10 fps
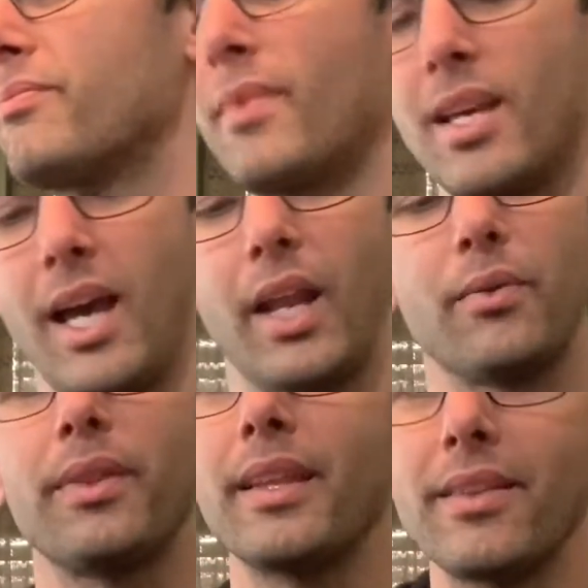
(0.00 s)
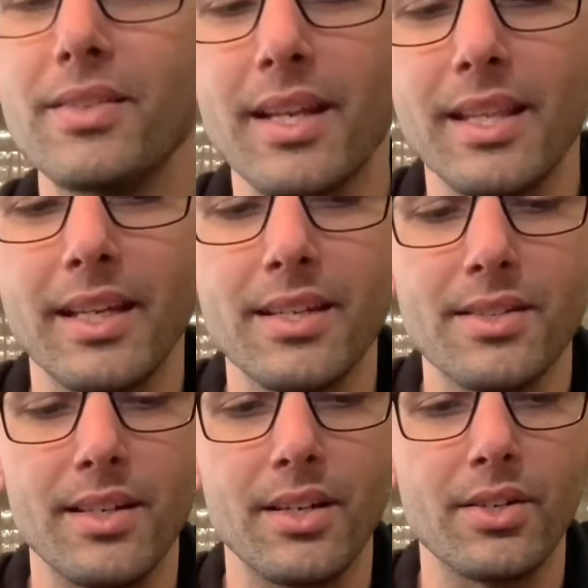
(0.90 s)
I don't think there's anything else in
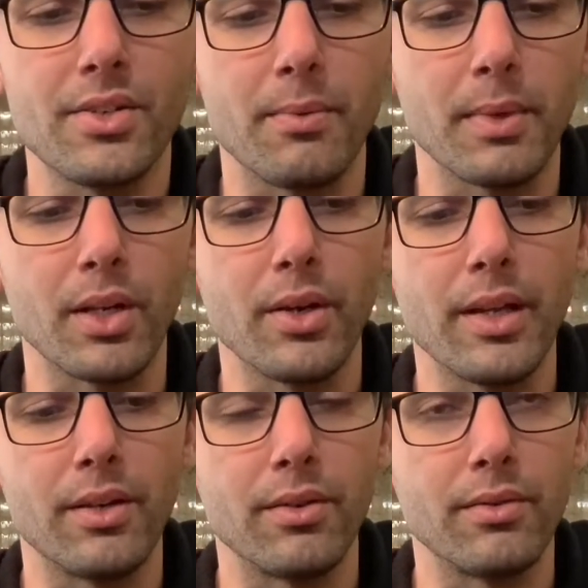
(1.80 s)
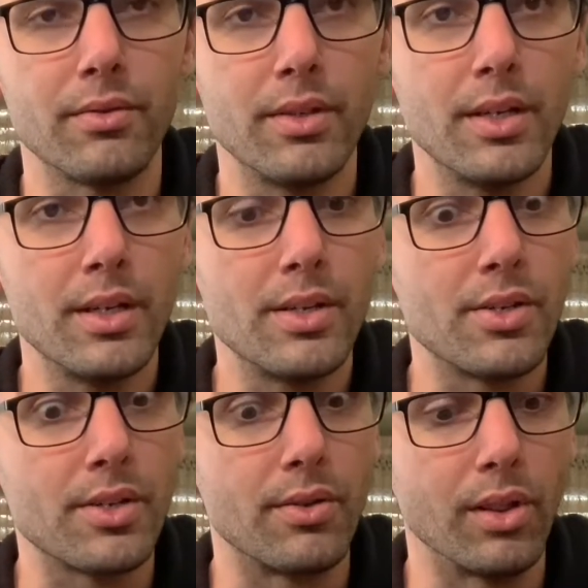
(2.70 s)
here, so I'm going to go ahead and just
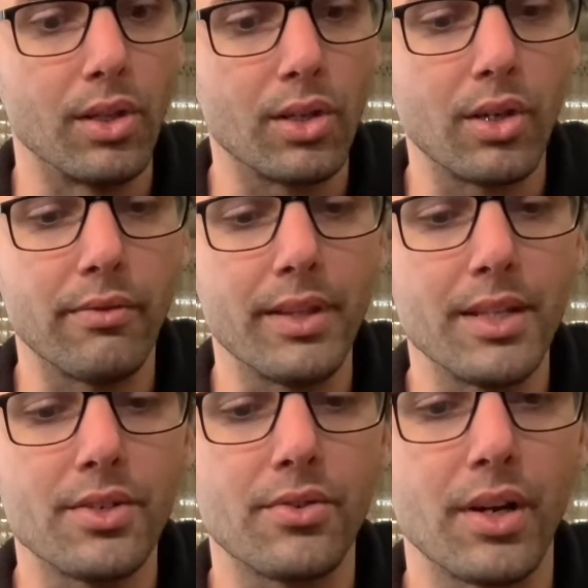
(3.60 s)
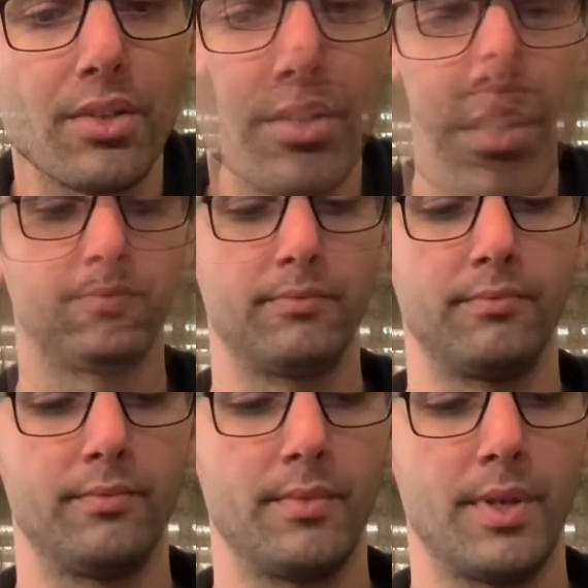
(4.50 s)
look over the instructions.
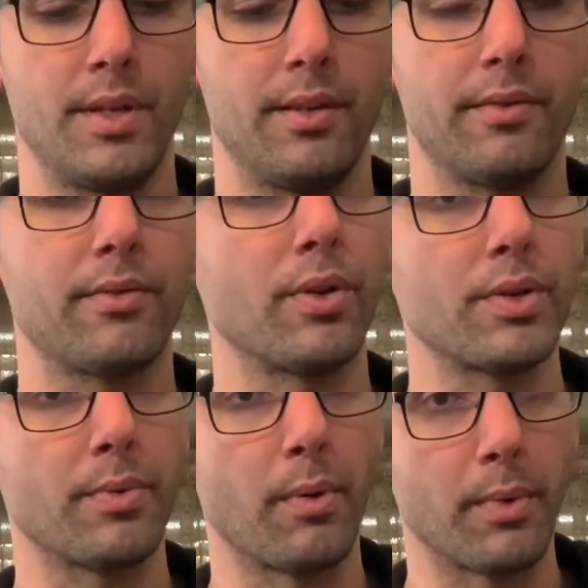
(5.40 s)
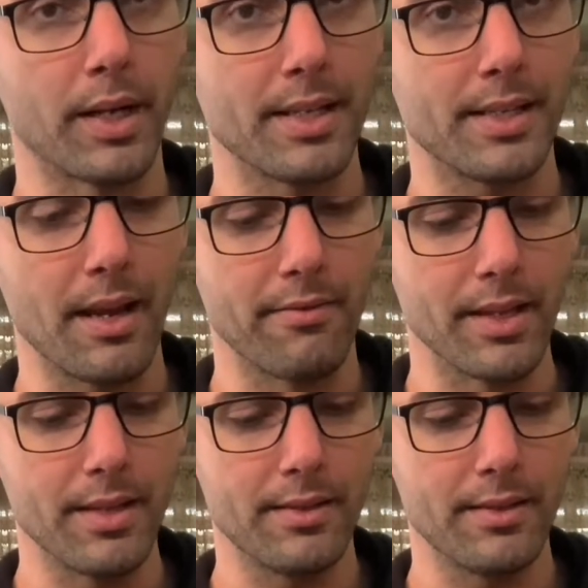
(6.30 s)
Of course, we'll want to save these.